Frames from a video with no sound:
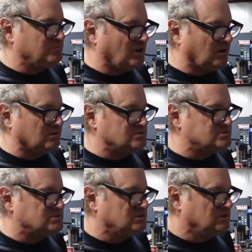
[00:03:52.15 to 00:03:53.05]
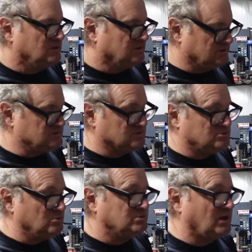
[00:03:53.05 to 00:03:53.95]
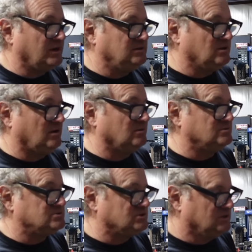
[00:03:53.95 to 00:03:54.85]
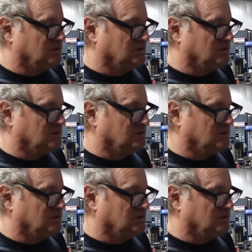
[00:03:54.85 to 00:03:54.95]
tolerance. This is too tight tolerance.